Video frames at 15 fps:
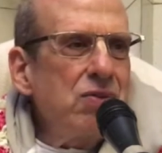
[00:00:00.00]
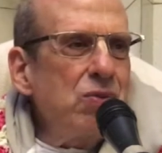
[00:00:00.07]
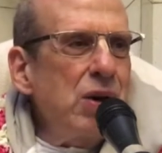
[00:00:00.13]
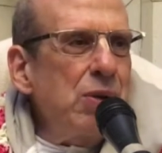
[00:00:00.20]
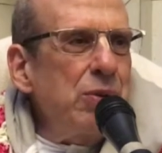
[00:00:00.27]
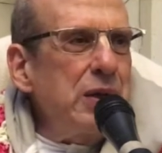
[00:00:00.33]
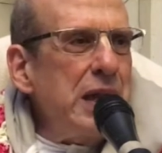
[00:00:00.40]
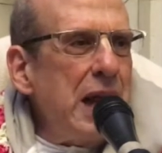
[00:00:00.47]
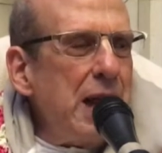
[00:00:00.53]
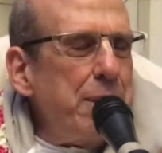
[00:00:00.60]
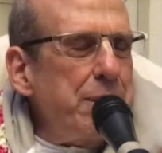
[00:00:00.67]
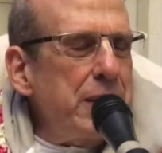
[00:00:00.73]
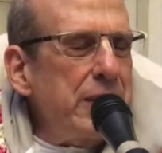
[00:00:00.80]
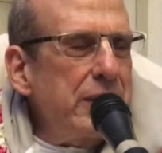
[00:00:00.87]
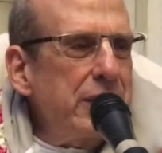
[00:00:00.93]
what will
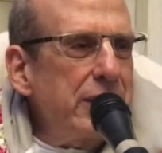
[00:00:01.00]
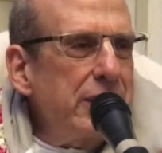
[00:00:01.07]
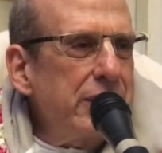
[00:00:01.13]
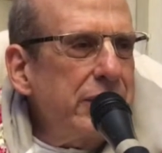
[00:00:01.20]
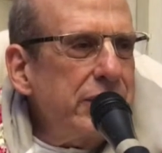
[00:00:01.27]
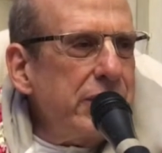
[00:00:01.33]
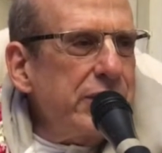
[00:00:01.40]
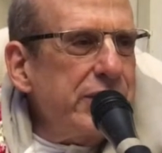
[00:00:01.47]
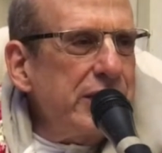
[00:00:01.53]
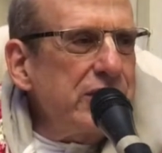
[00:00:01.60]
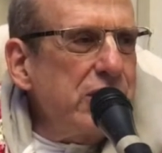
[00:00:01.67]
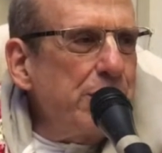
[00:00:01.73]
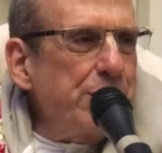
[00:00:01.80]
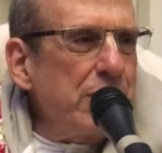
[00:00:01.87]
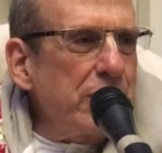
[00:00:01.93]
happen to
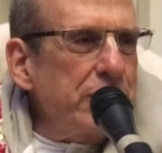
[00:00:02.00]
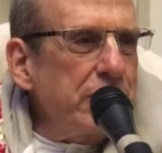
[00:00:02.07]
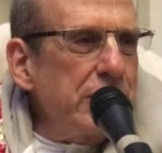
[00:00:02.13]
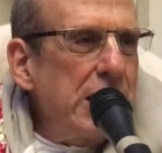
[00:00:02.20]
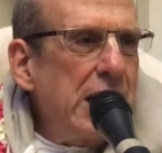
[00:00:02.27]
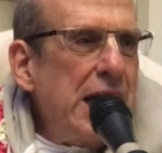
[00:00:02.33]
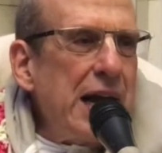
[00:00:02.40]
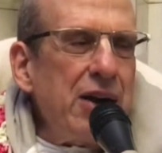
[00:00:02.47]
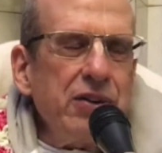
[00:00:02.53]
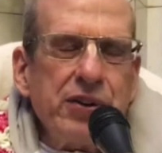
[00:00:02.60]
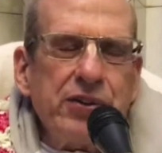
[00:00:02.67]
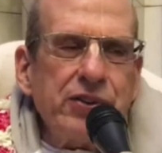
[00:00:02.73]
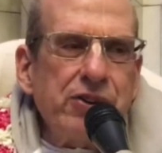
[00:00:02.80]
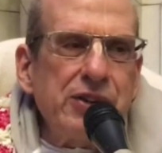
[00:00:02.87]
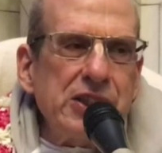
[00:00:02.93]
such a person? How
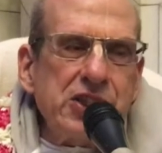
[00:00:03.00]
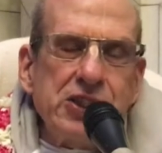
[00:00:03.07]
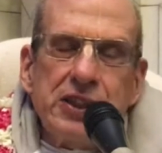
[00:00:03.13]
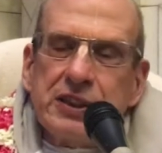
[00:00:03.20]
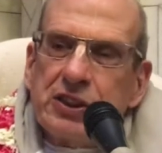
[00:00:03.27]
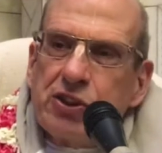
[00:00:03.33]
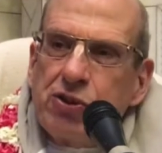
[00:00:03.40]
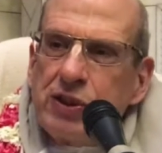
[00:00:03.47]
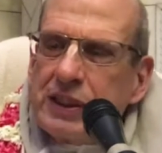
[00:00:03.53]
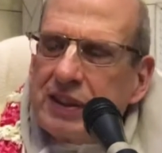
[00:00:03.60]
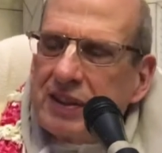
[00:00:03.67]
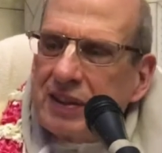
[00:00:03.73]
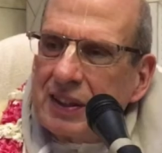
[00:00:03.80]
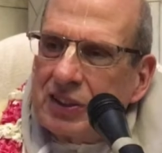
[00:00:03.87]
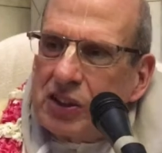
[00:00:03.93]
does Krishna
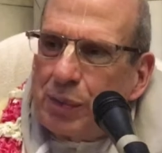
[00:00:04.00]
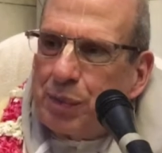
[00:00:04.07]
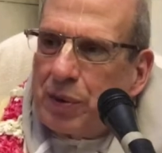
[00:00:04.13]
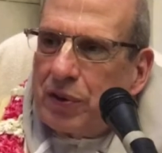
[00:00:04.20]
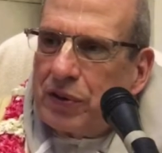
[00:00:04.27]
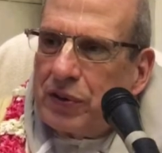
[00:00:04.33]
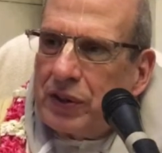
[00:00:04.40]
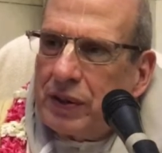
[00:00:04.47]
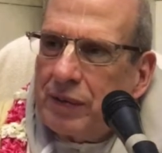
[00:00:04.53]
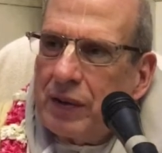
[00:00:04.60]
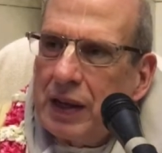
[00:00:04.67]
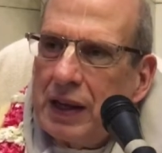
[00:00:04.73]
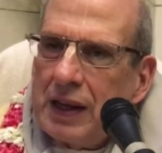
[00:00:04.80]
treat such a person?